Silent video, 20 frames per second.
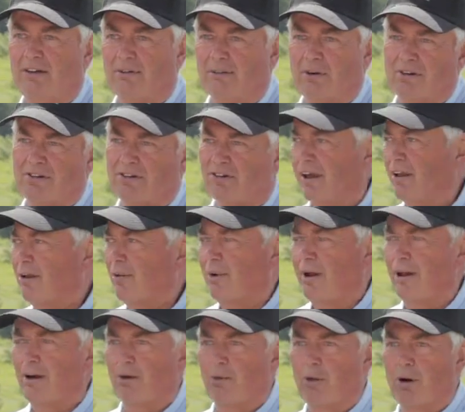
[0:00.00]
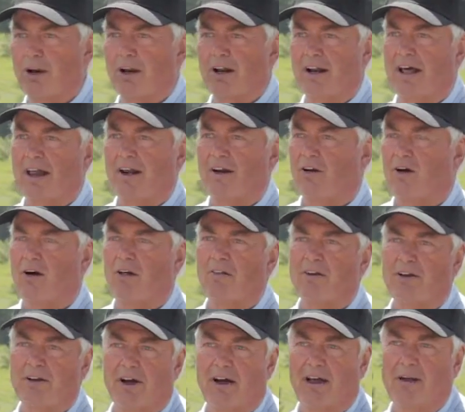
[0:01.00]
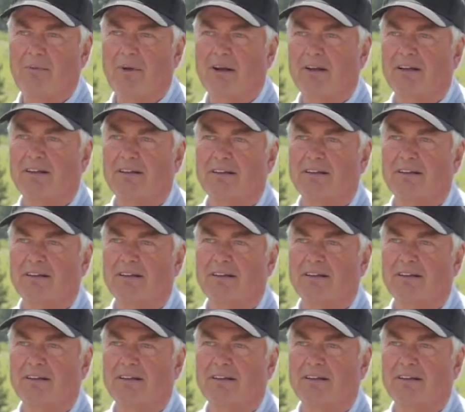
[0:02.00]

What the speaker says: whereas the other way you're working at it all the time.